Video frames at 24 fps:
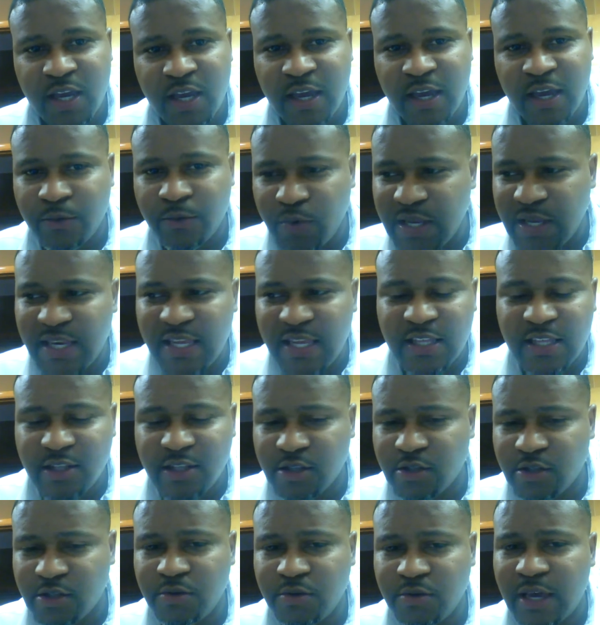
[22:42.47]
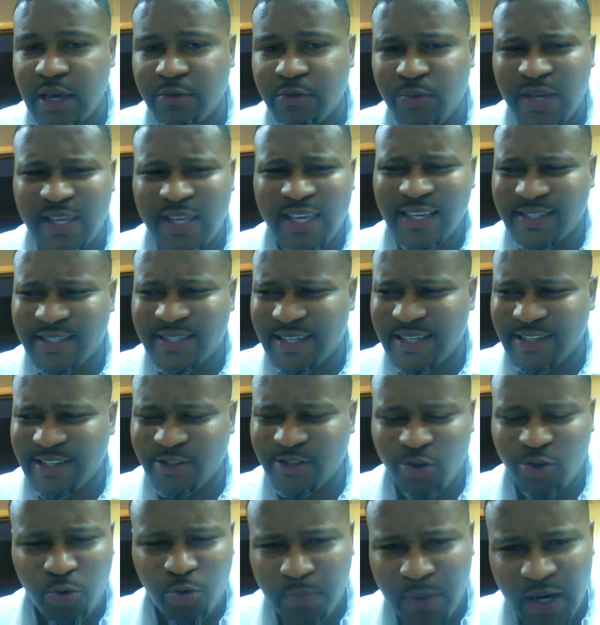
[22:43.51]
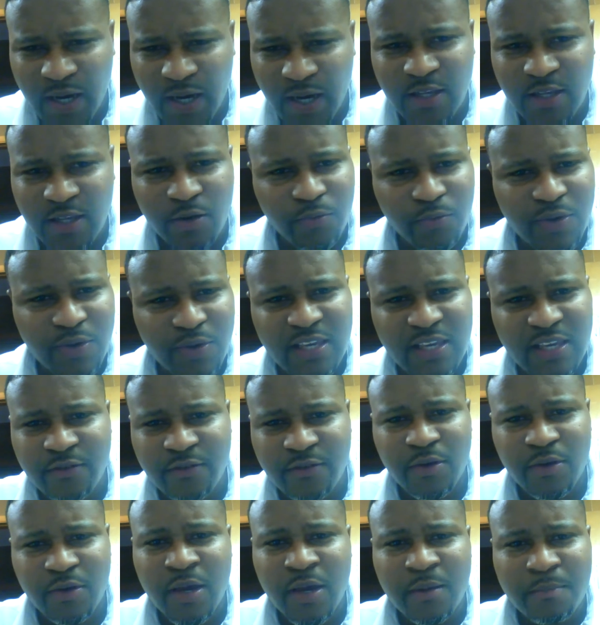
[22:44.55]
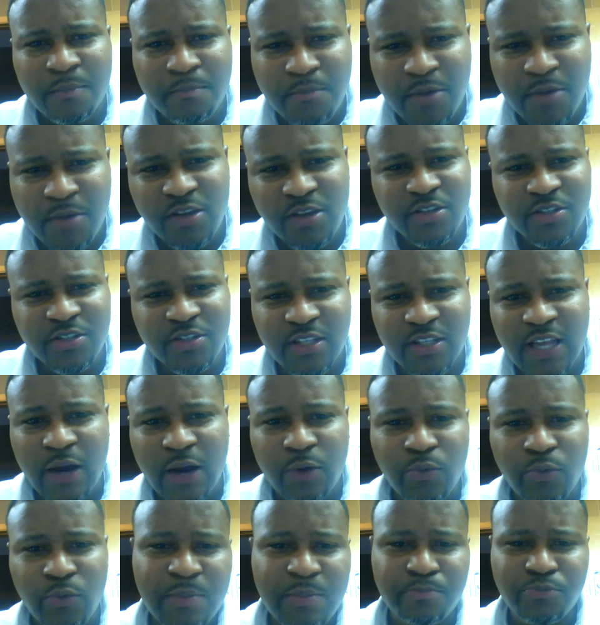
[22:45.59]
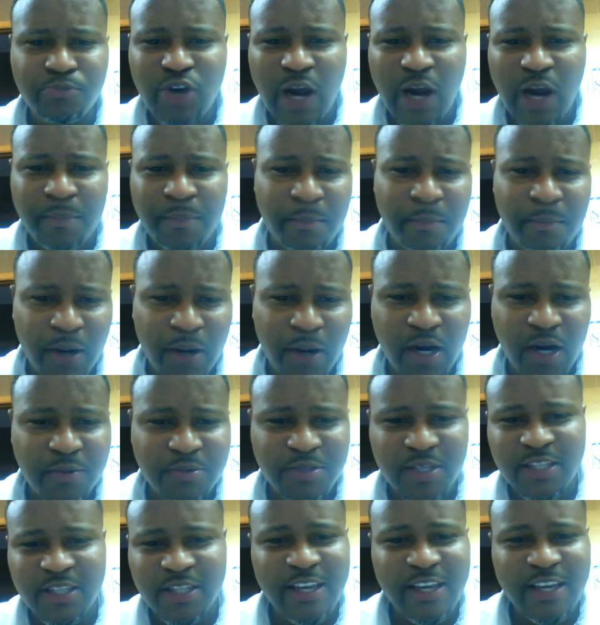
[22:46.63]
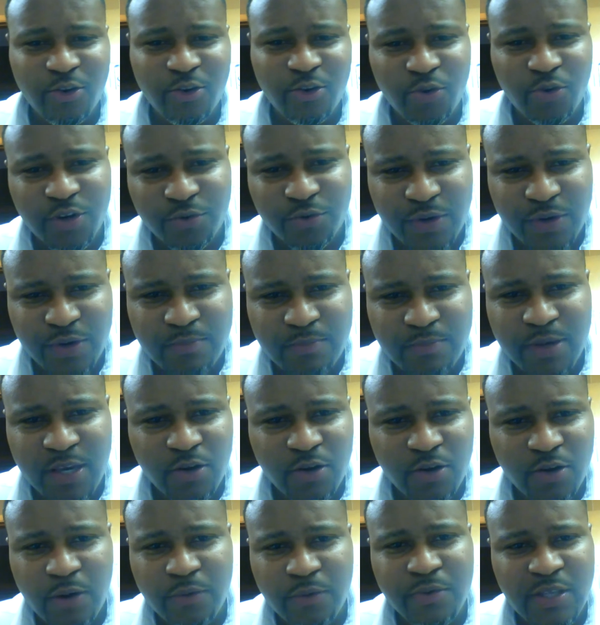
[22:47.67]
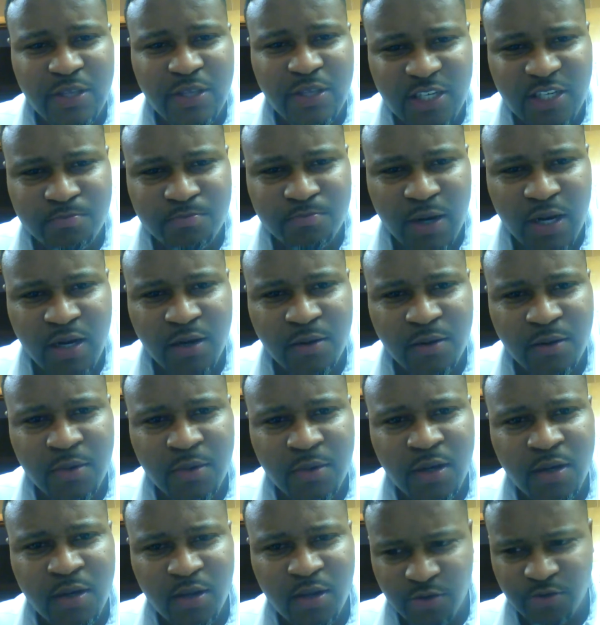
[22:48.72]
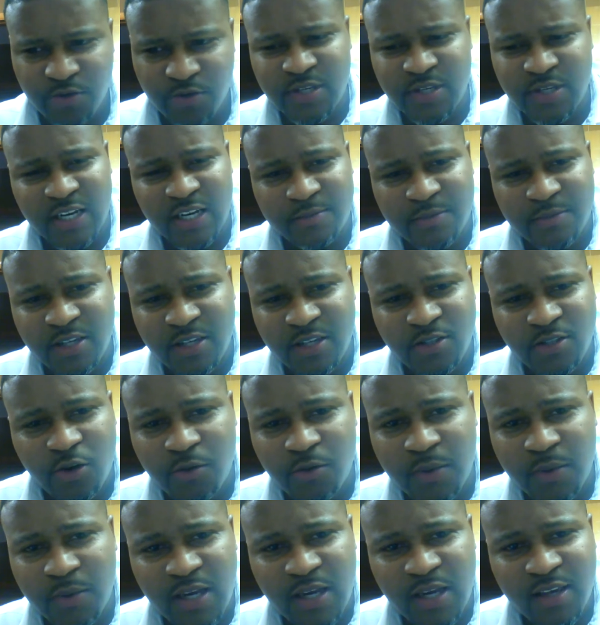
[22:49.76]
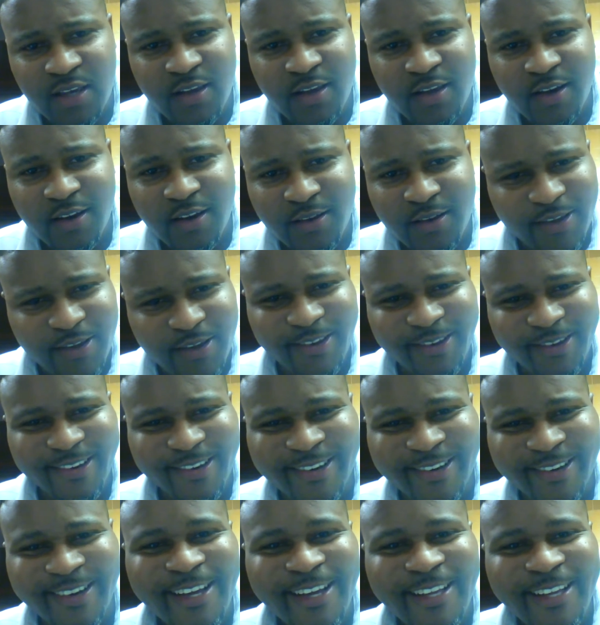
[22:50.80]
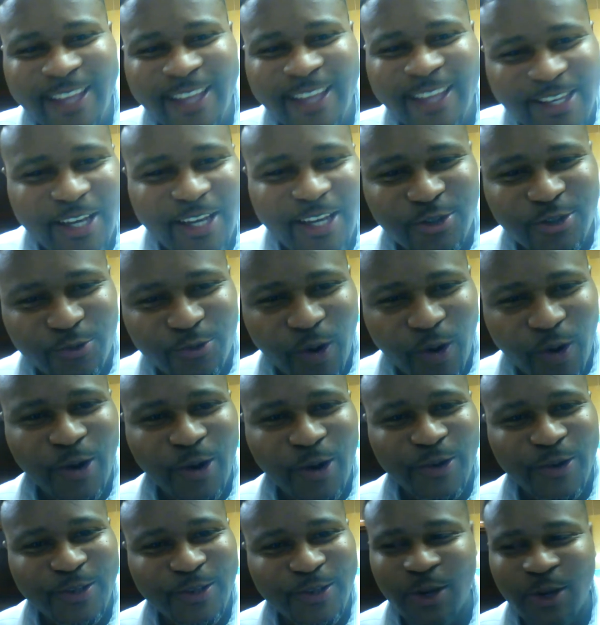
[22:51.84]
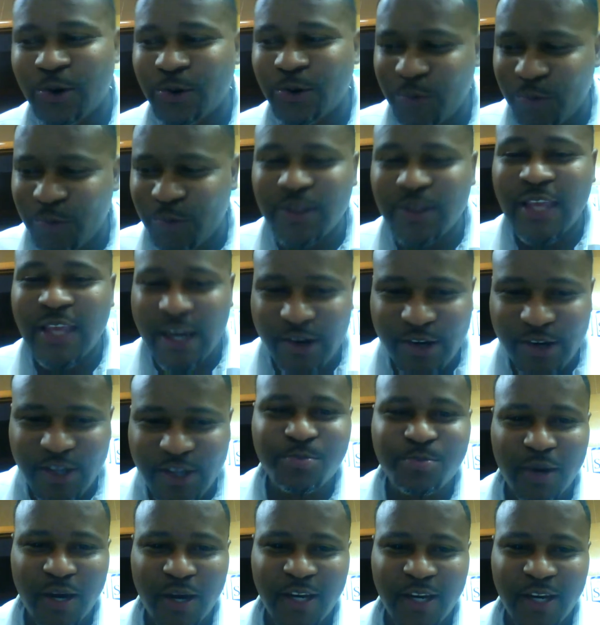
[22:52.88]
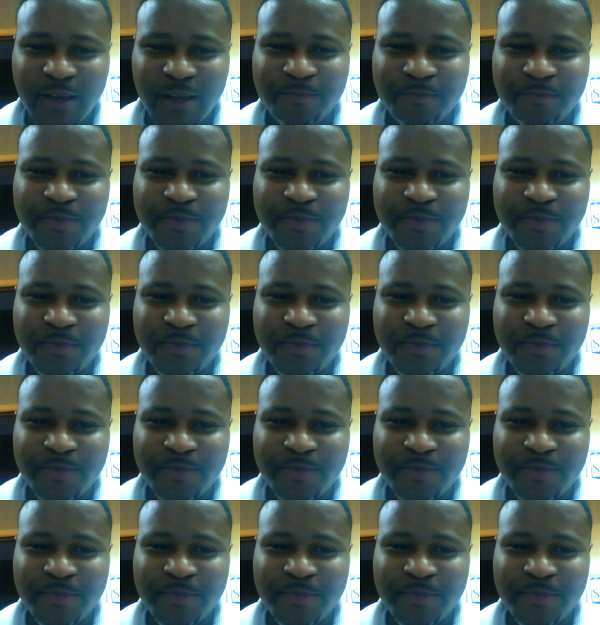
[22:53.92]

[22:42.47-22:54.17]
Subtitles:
And we need to do that. We can't say it's no money and we giving millions of dollars. We dropping bombs and then going to rebuild what we just bombed. And you telling me it's no money? That doesn't work. So there is money.